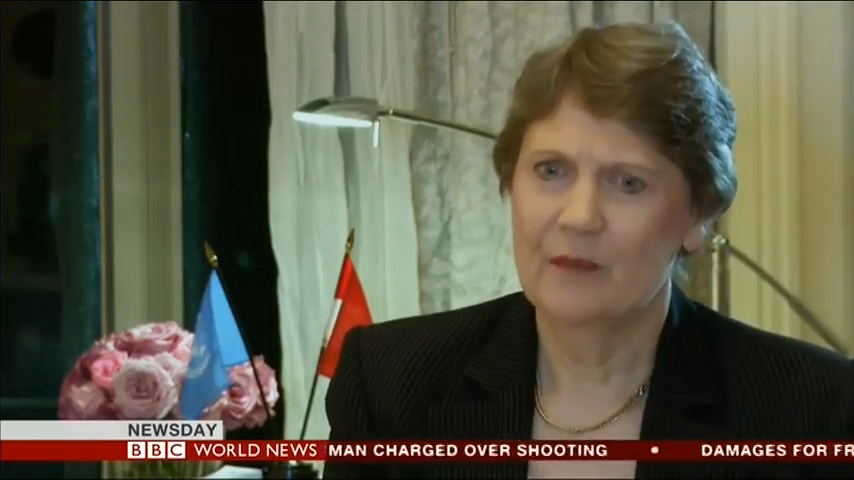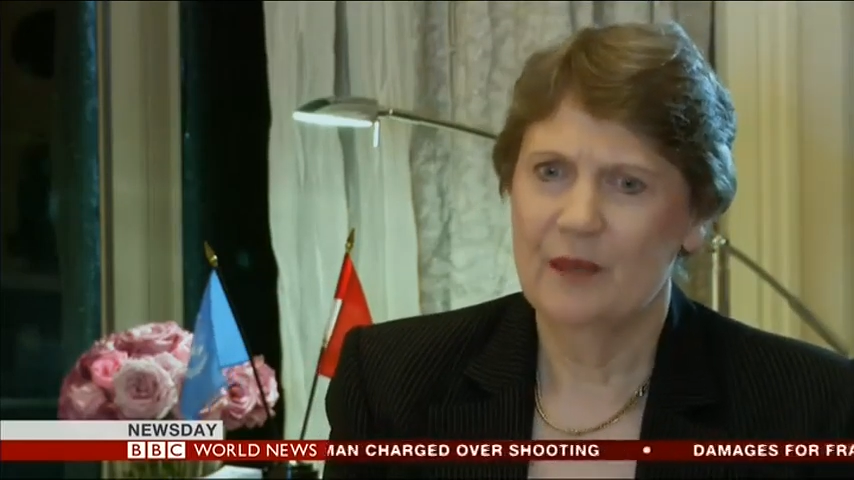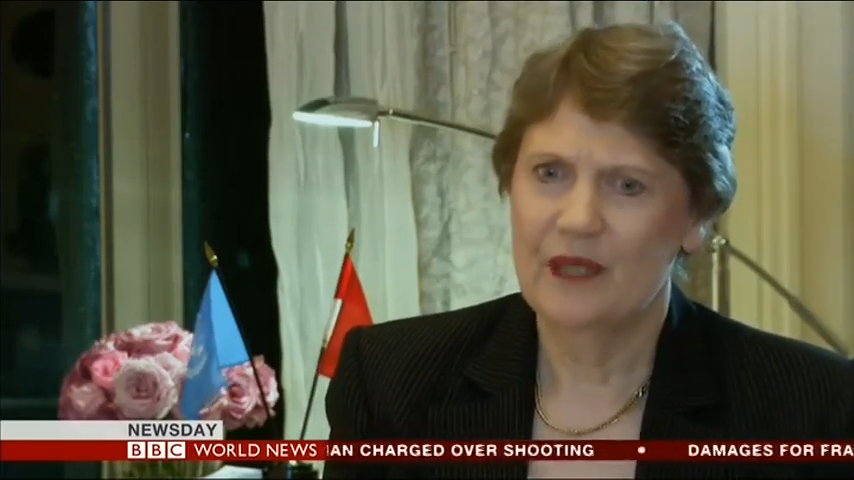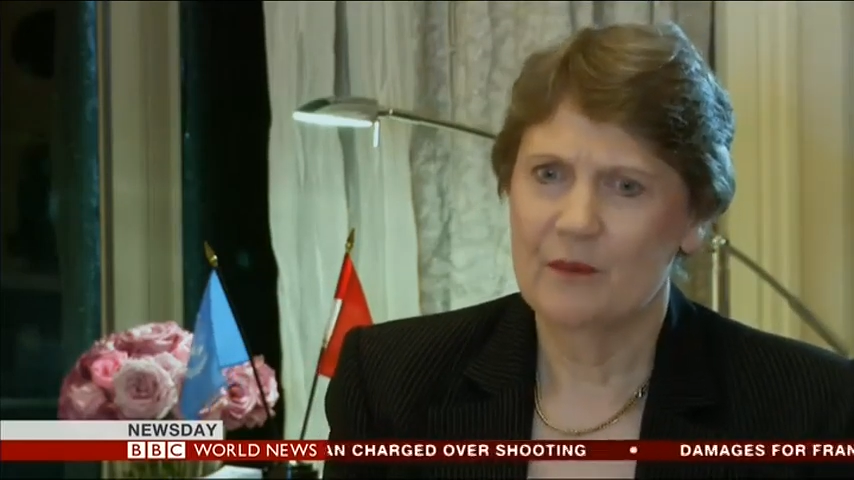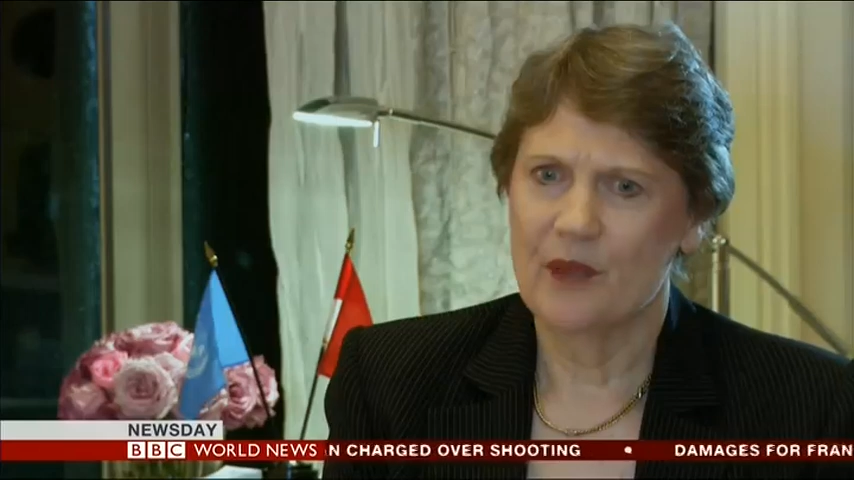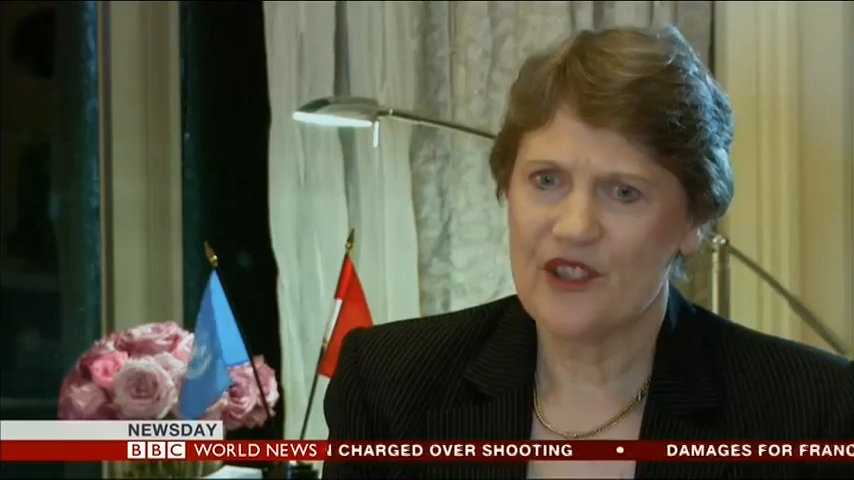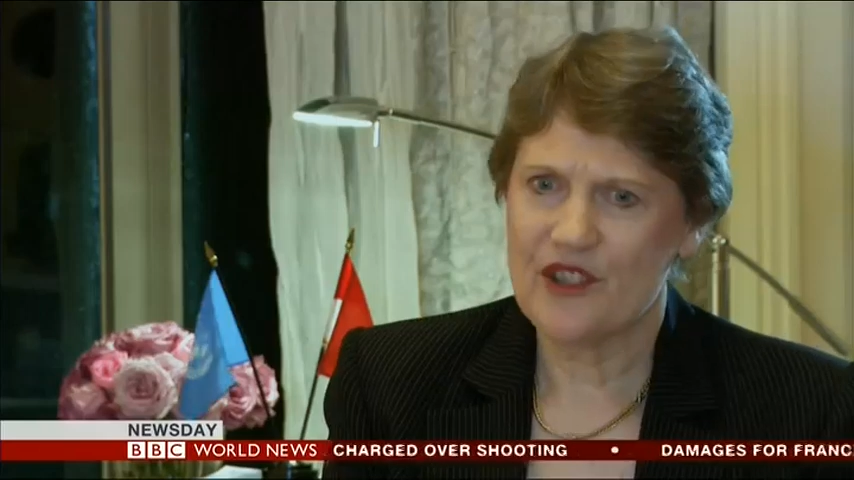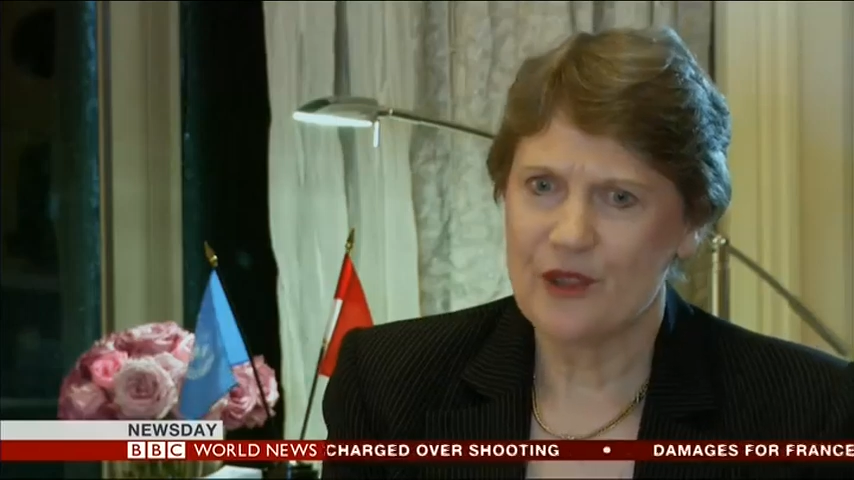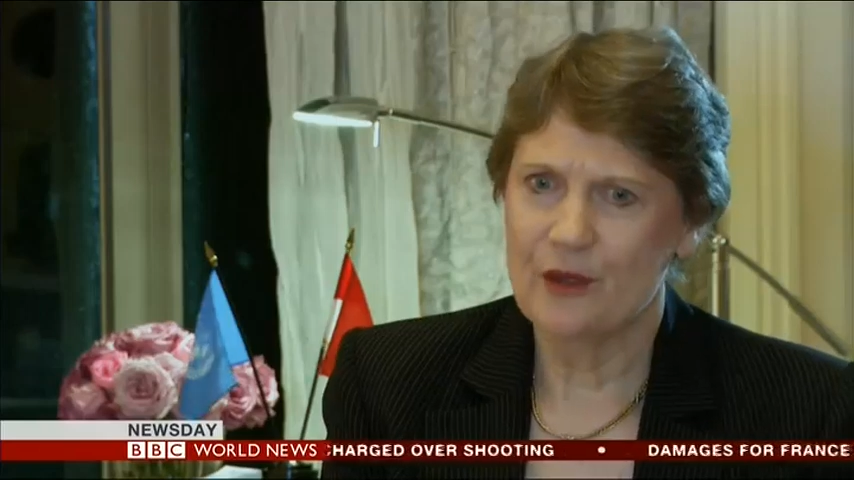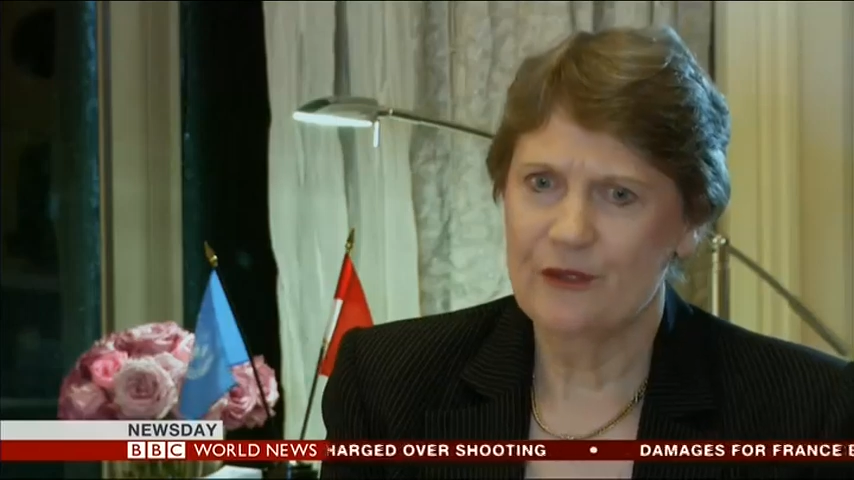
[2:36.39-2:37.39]
been
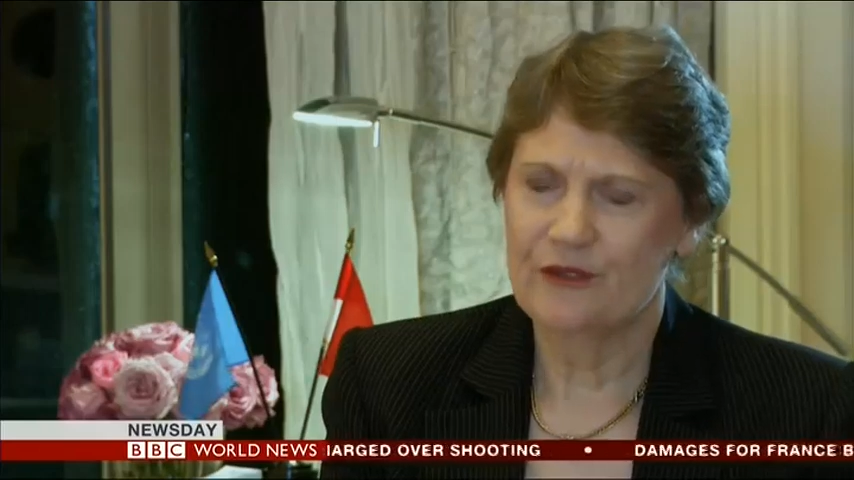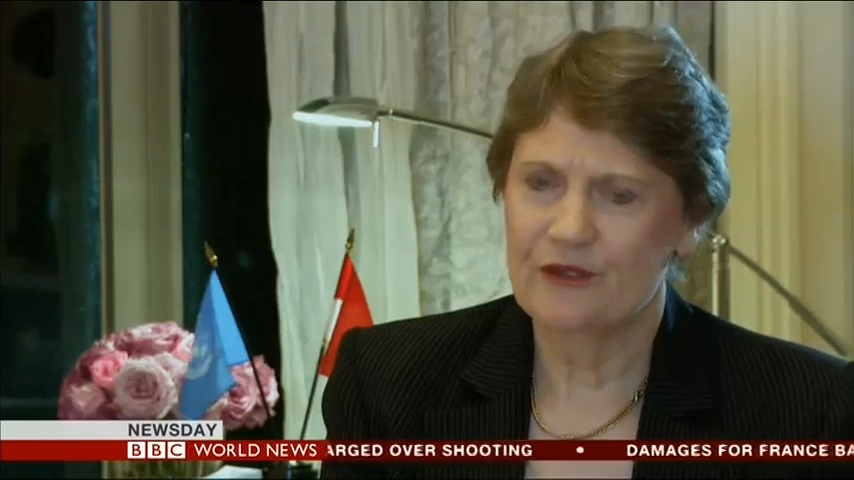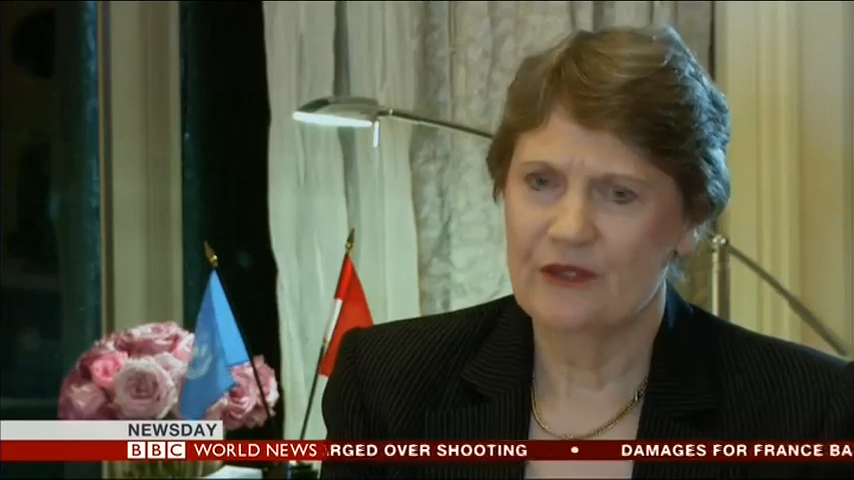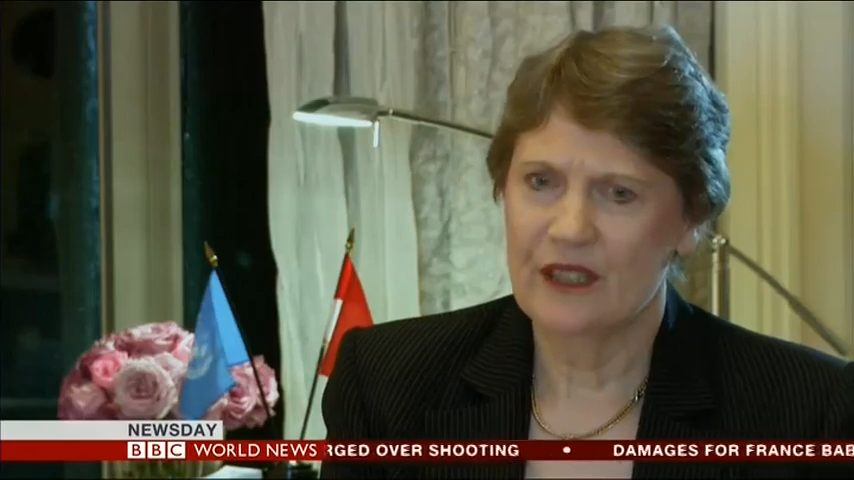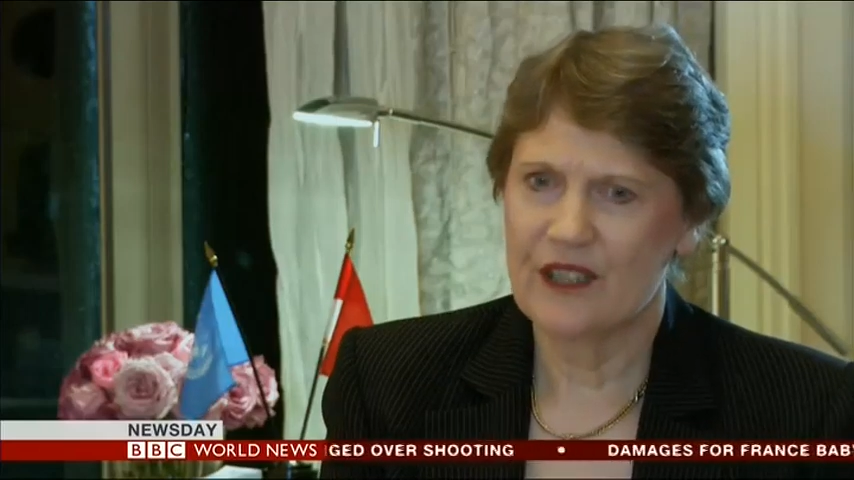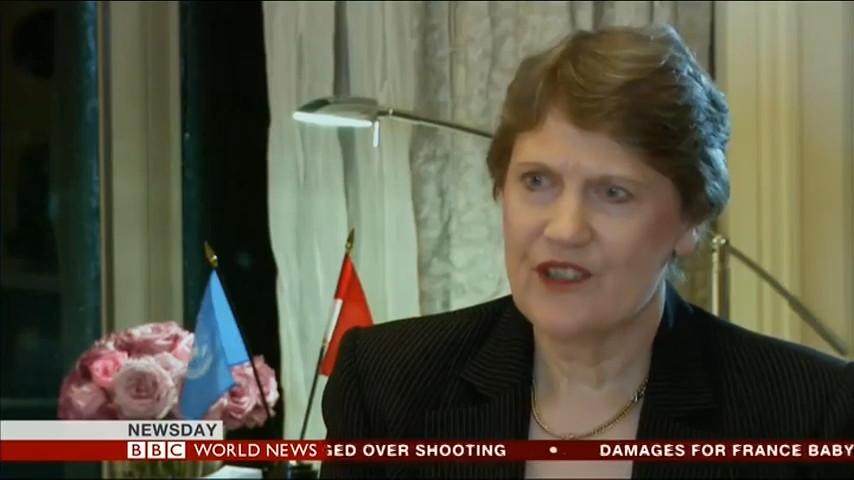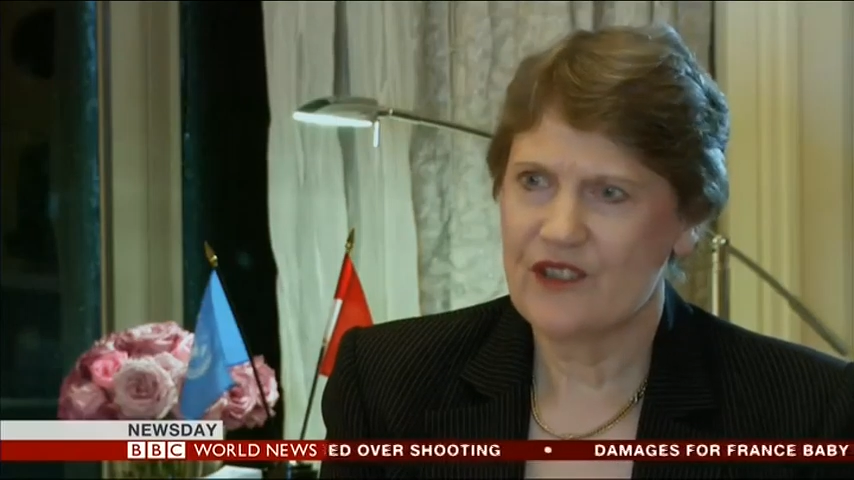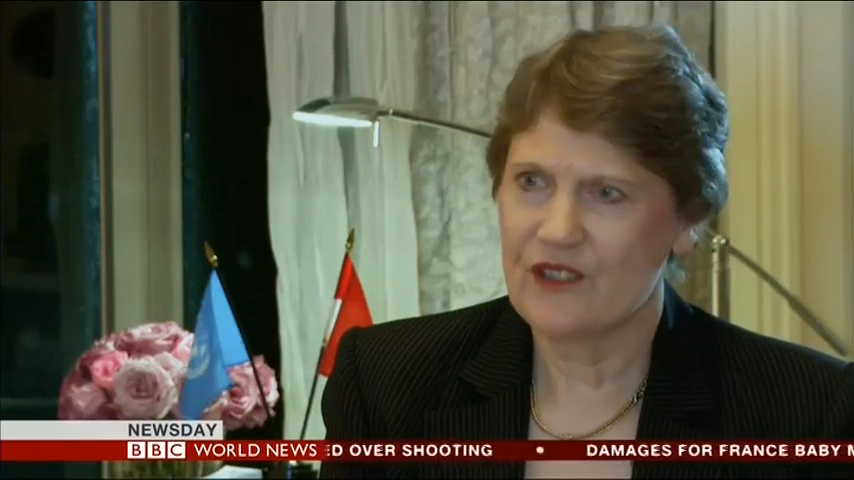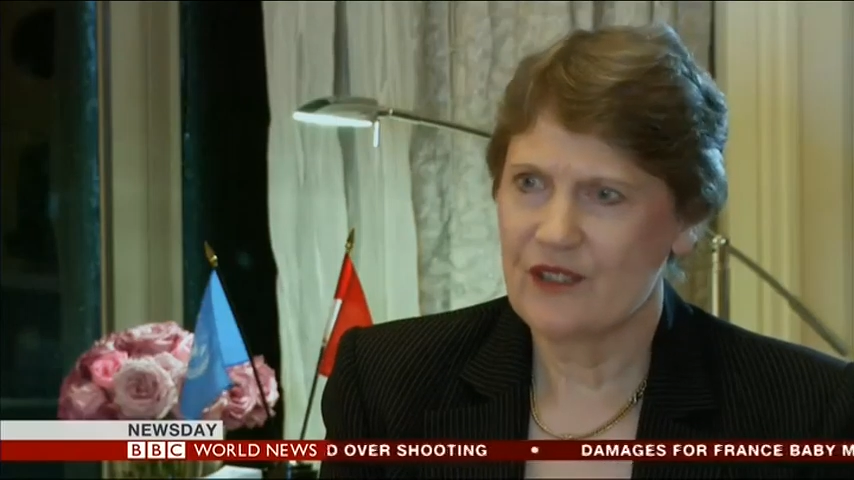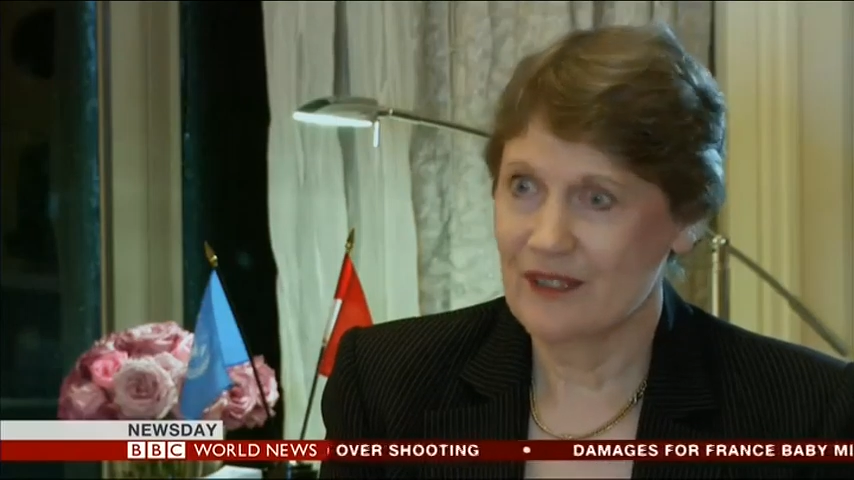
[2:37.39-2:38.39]
myself
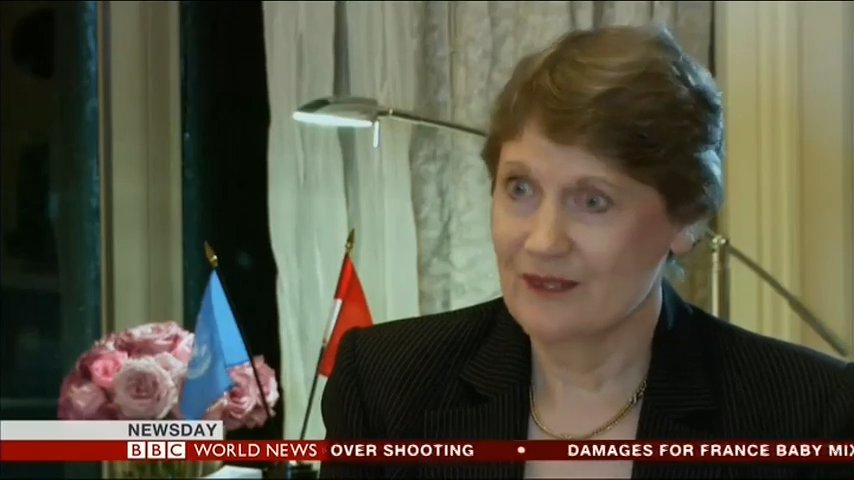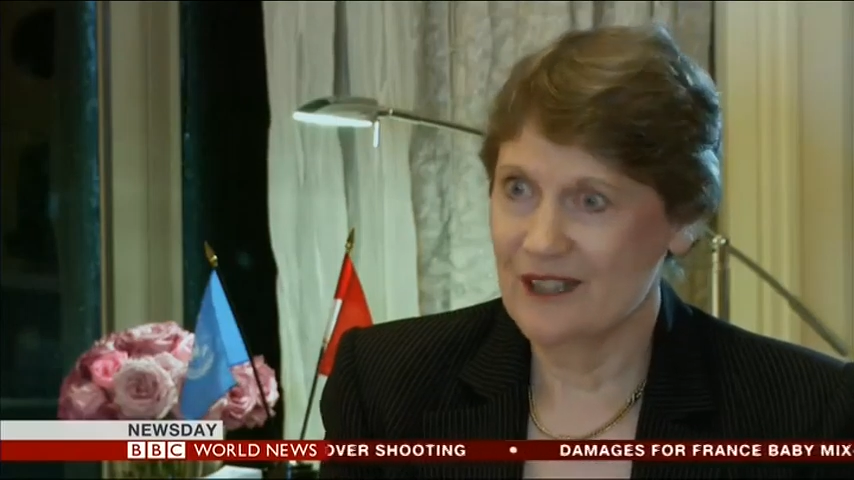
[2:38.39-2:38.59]
as the